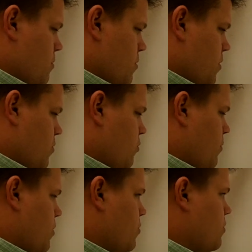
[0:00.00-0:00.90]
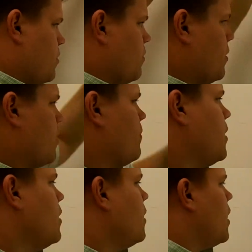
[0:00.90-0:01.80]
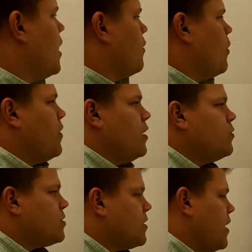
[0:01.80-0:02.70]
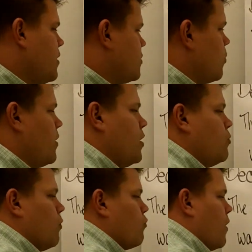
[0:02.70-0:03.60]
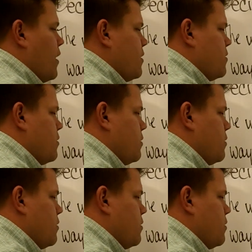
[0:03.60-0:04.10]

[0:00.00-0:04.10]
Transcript: Not too much. There you go. The way that you say it is the way that you will write it.